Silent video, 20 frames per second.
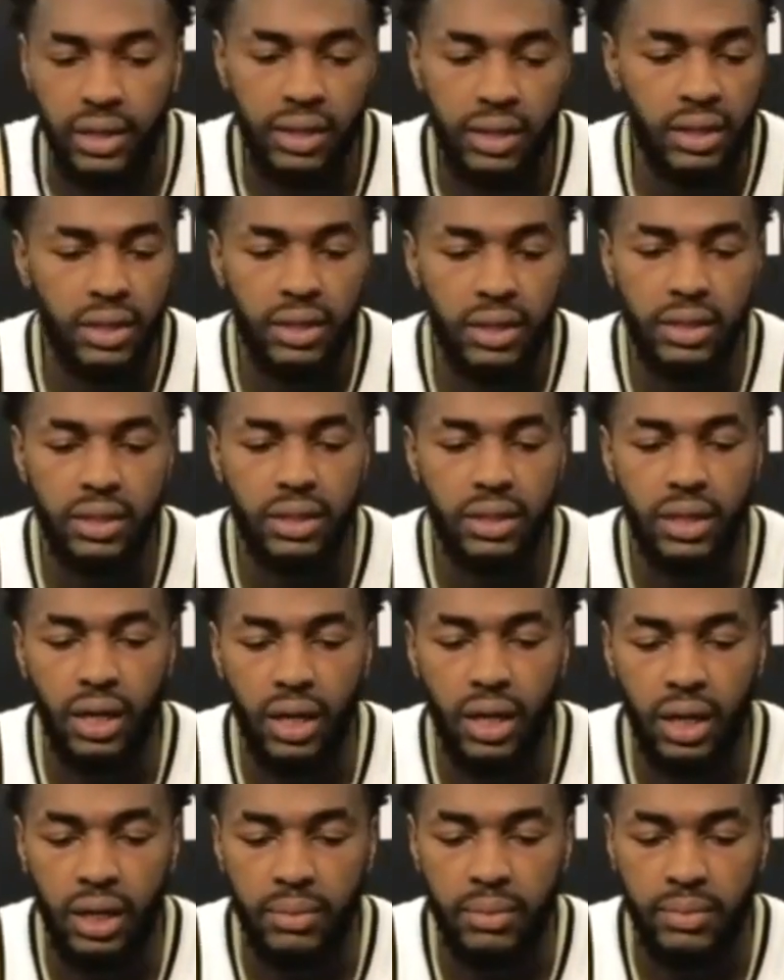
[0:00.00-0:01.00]

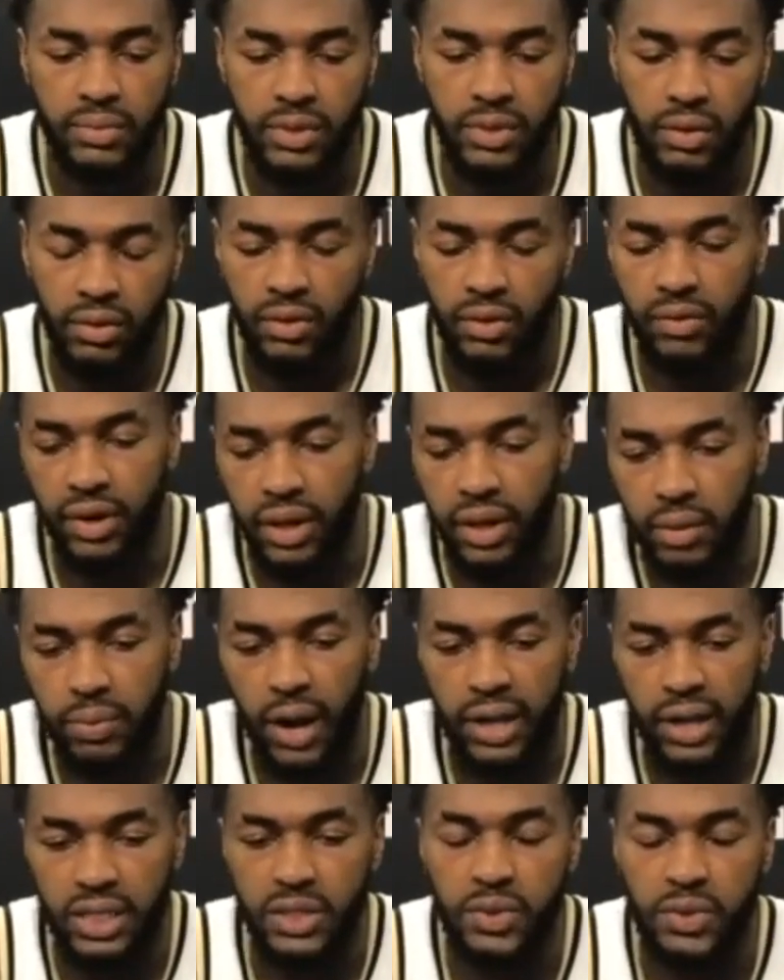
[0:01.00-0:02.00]
You know, we were ready to
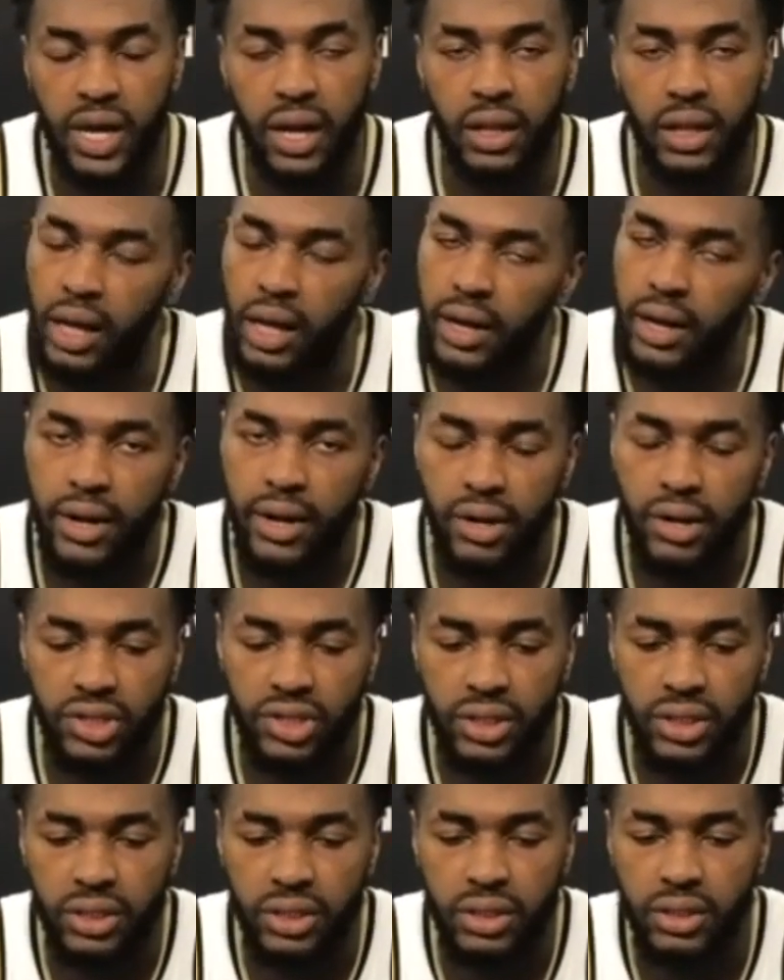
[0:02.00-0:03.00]
practice. We had a lot of
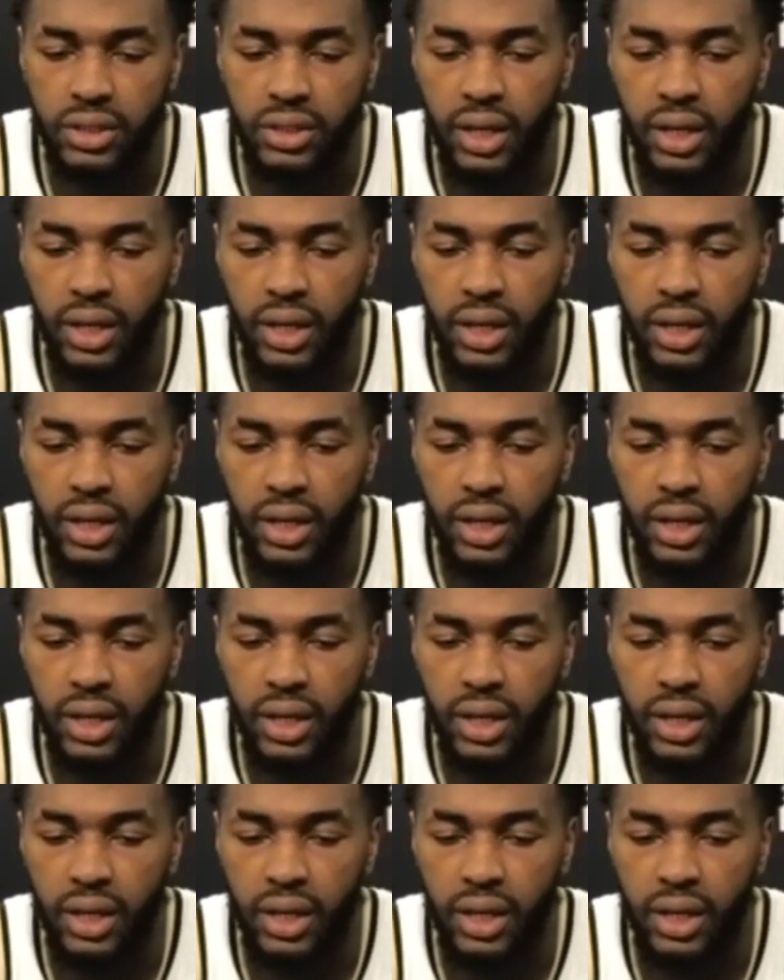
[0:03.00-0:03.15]
energy.